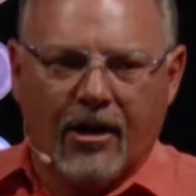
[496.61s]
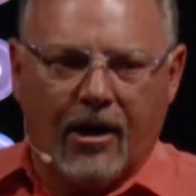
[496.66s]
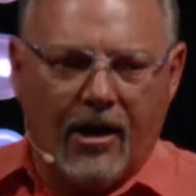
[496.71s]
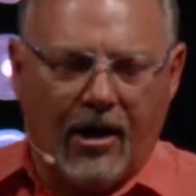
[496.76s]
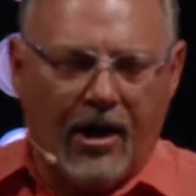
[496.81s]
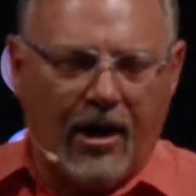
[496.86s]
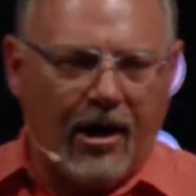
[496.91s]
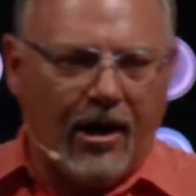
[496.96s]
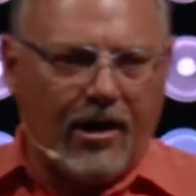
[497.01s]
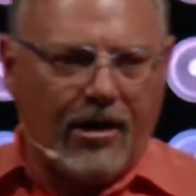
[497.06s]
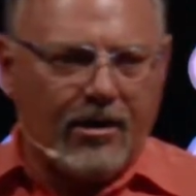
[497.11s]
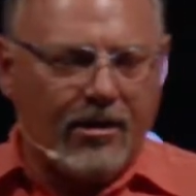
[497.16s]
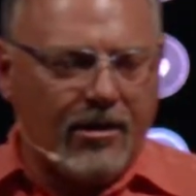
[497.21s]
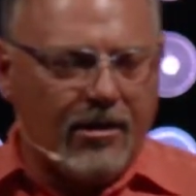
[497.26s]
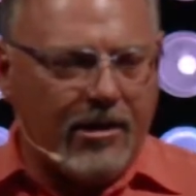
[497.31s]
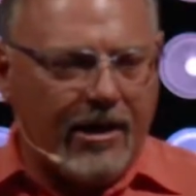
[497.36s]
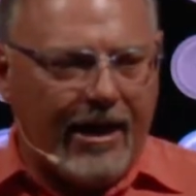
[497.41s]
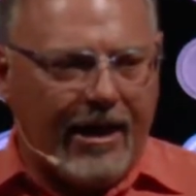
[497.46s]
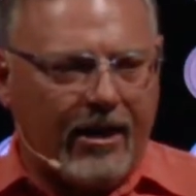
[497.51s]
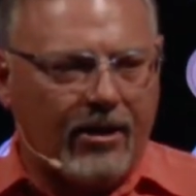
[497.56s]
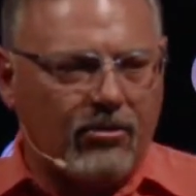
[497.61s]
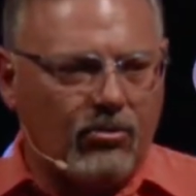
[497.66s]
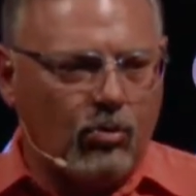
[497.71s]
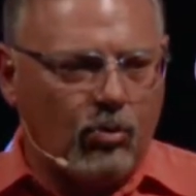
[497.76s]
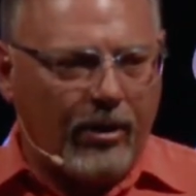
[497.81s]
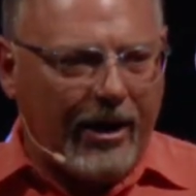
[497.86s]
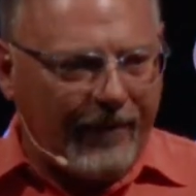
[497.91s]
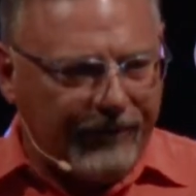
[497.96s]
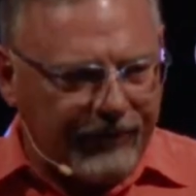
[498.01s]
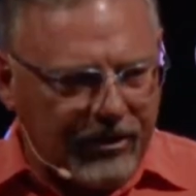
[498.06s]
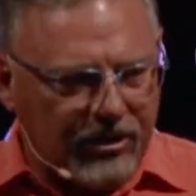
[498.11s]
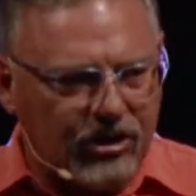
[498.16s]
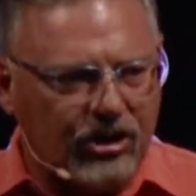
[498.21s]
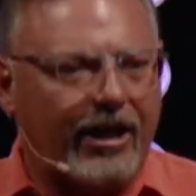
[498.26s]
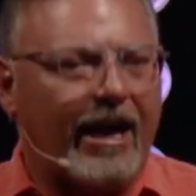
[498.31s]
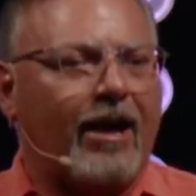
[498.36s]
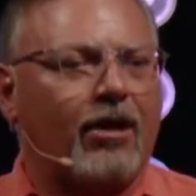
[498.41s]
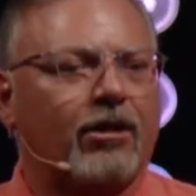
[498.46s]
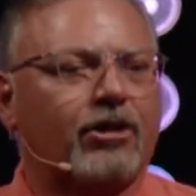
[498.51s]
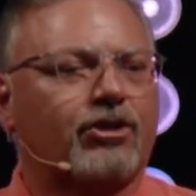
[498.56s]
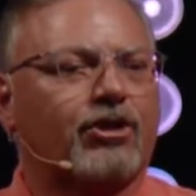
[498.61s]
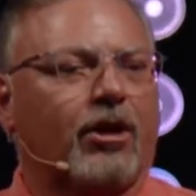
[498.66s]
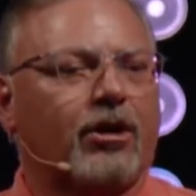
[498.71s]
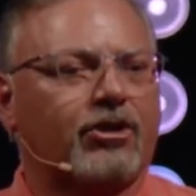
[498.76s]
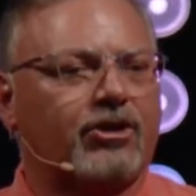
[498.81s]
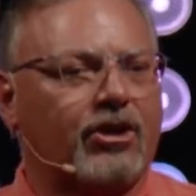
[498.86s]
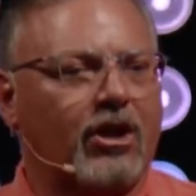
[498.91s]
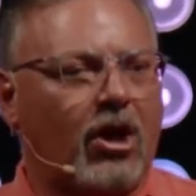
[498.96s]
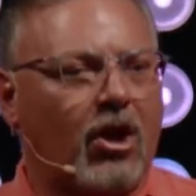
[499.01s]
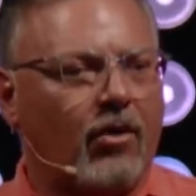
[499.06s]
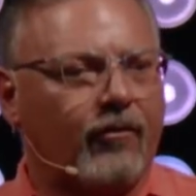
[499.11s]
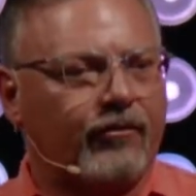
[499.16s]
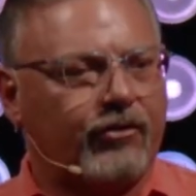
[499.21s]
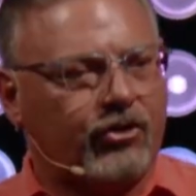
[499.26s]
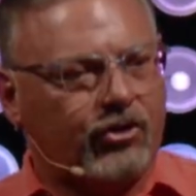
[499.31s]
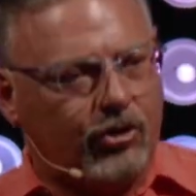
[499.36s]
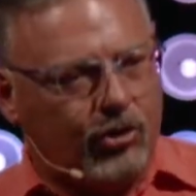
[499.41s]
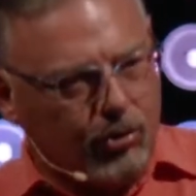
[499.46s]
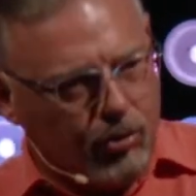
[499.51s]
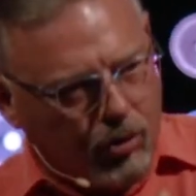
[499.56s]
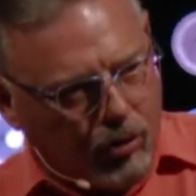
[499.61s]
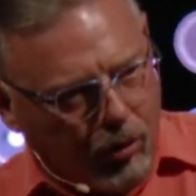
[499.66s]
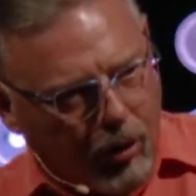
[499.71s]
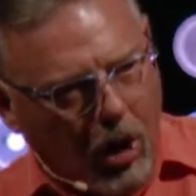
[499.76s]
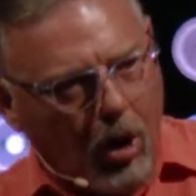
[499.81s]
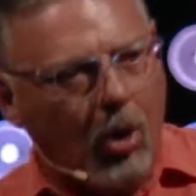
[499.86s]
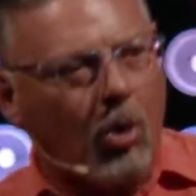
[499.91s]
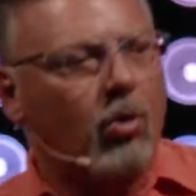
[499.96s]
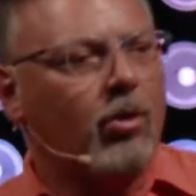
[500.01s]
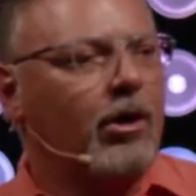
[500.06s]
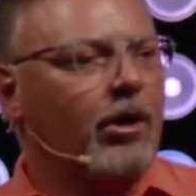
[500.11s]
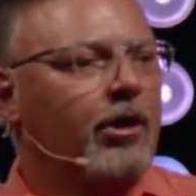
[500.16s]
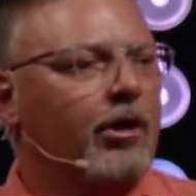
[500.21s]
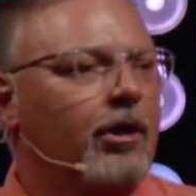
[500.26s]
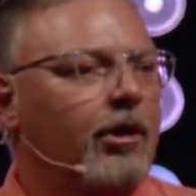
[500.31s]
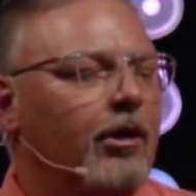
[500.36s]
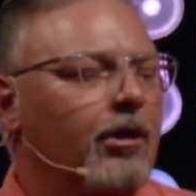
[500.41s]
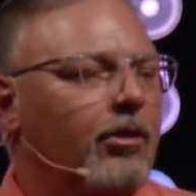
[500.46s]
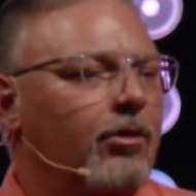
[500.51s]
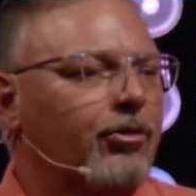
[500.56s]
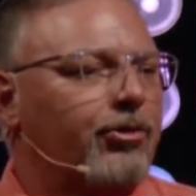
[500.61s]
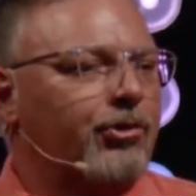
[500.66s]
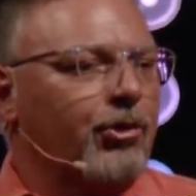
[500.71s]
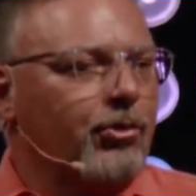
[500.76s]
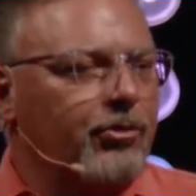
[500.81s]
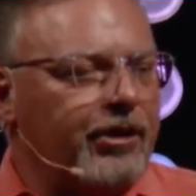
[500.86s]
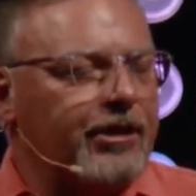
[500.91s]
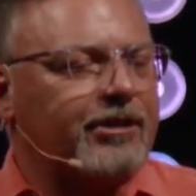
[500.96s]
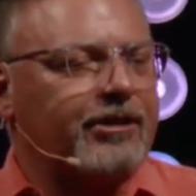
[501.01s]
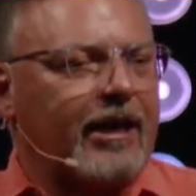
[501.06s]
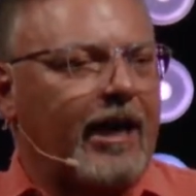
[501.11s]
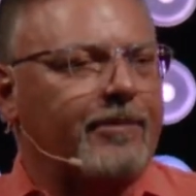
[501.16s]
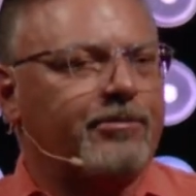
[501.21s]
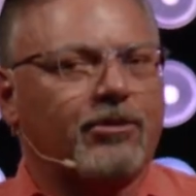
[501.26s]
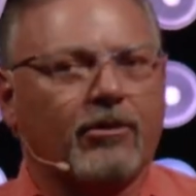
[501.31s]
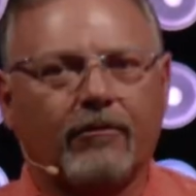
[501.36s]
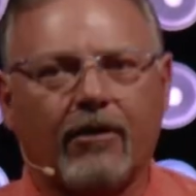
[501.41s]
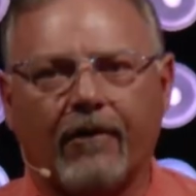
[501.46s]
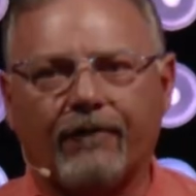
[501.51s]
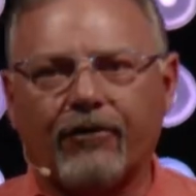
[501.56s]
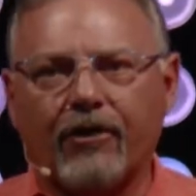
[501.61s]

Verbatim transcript: uh, and we have to challenge ourselves to grow through these types of love.